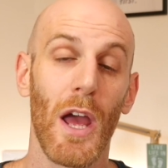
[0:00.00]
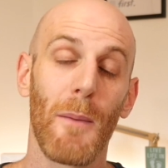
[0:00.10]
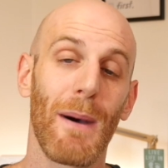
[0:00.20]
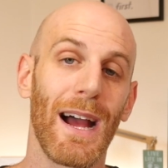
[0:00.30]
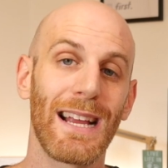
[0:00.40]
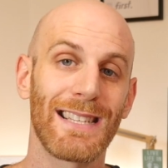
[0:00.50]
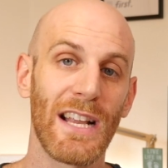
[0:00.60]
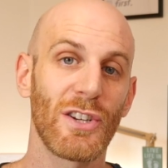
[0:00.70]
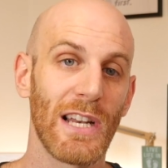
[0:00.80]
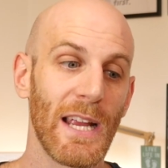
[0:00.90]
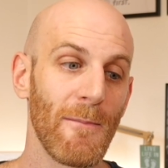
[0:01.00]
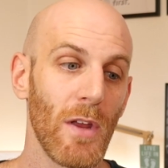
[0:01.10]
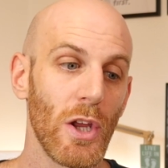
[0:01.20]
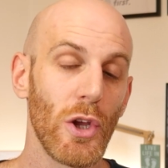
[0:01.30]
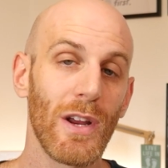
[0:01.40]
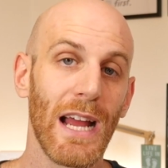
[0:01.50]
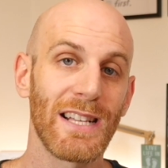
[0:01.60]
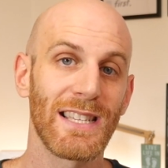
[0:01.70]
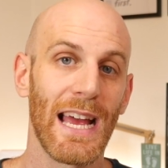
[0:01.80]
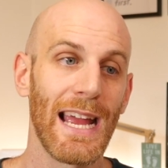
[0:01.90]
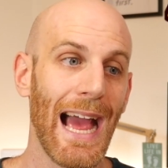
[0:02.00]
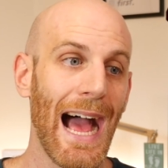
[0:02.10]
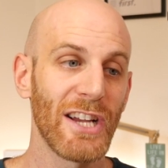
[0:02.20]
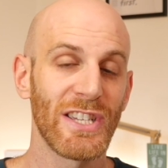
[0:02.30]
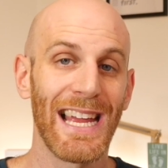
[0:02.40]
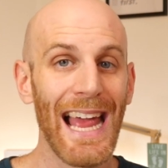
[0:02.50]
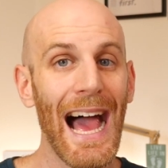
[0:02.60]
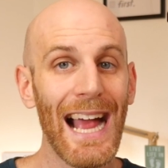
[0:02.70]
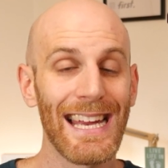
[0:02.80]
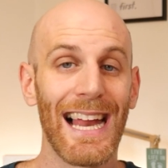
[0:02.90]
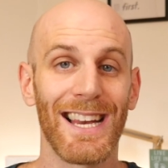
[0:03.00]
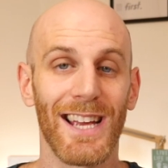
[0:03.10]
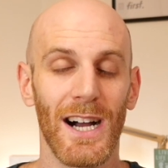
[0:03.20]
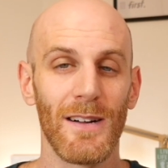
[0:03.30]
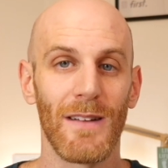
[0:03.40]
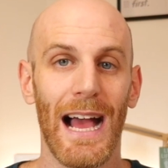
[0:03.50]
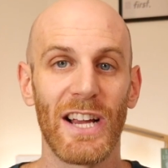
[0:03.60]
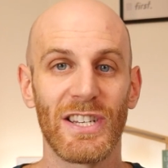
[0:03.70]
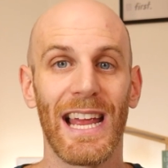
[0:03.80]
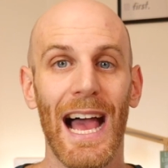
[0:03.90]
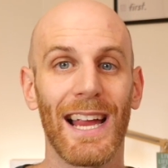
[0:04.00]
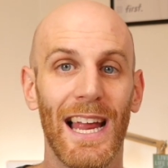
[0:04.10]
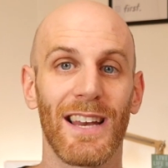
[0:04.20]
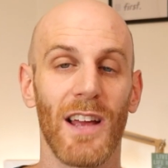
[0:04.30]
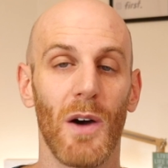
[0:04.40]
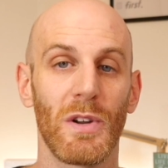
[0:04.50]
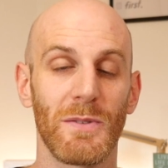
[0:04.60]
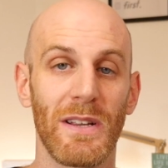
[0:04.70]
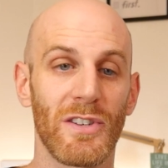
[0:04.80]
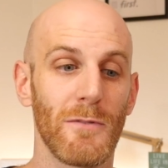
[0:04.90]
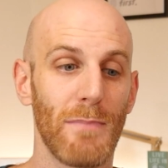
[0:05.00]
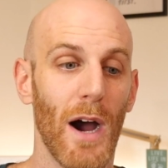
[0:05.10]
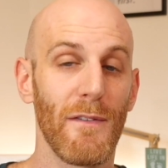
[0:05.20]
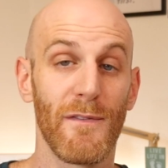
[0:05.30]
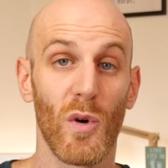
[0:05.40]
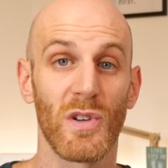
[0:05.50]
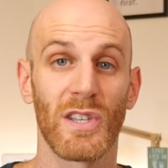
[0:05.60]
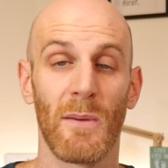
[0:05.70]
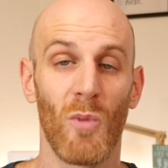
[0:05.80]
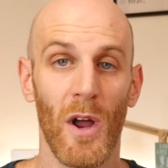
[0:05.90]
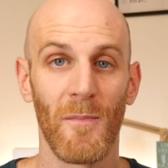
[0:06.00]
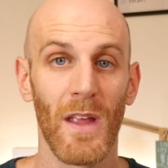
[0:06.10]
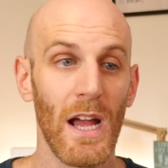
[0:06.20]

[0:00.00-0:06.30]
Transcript: but essentially you can say acheter à quelqu'un, which means to buy for someone.